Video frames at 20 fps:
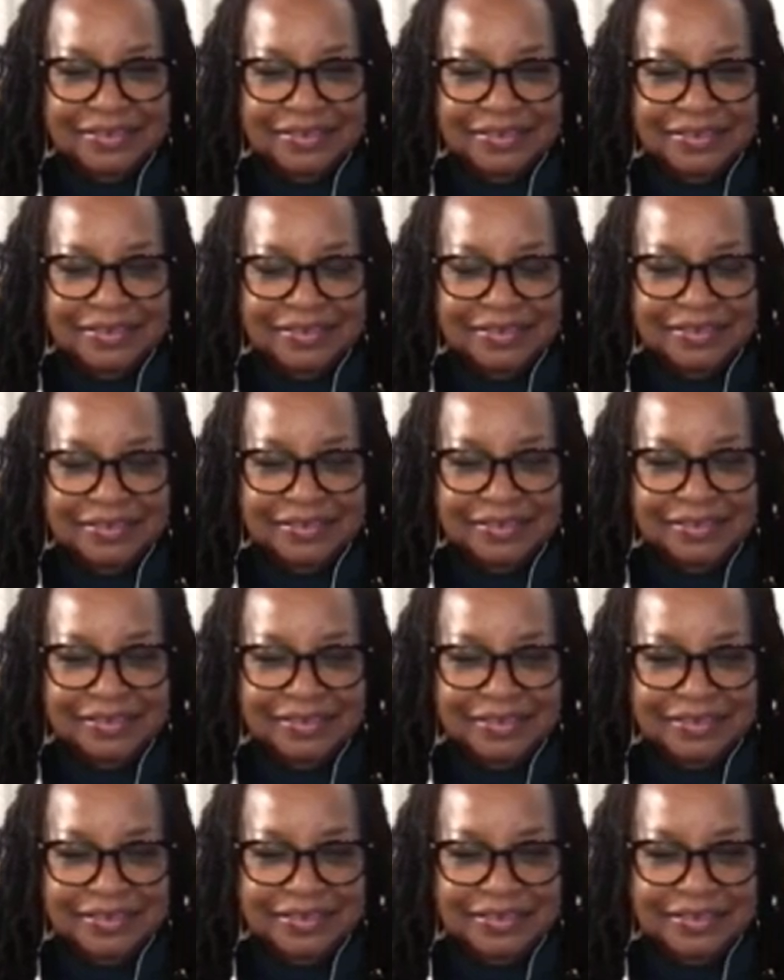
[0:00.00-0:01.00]

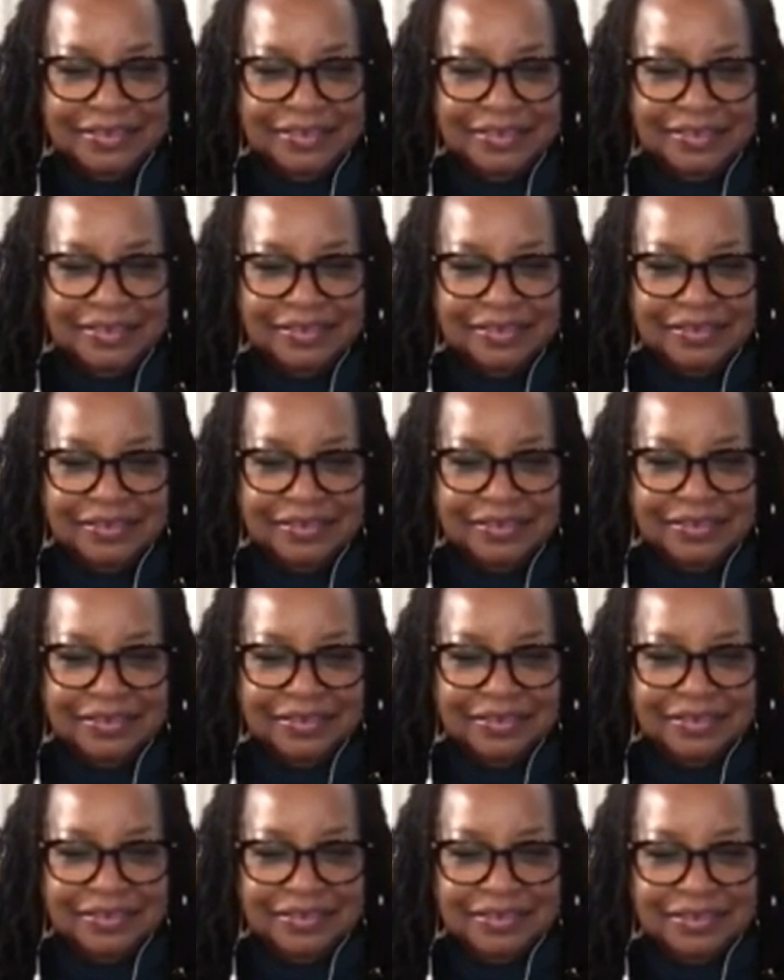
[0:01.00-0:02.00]

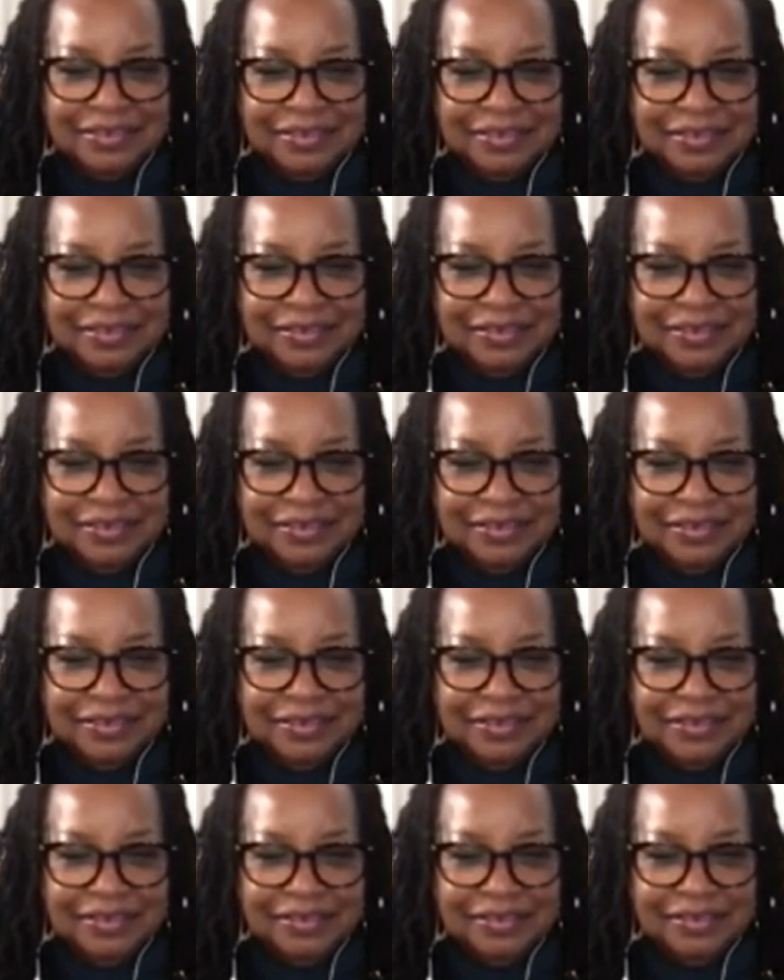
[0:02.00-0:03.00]

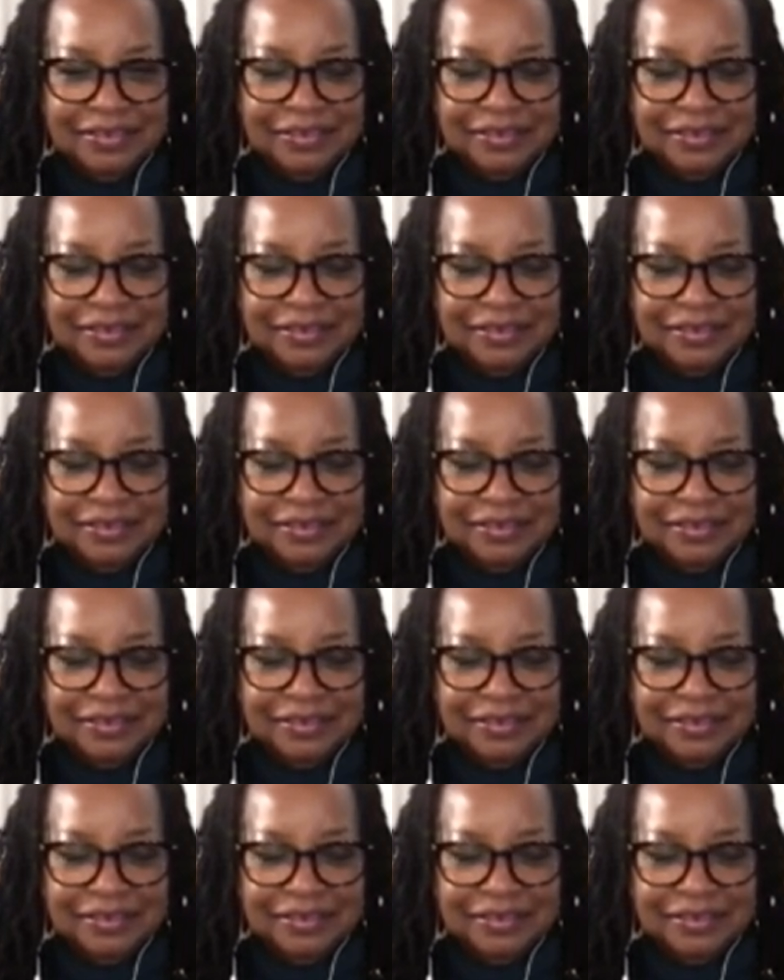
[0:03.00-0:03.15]
This person isn't speaking.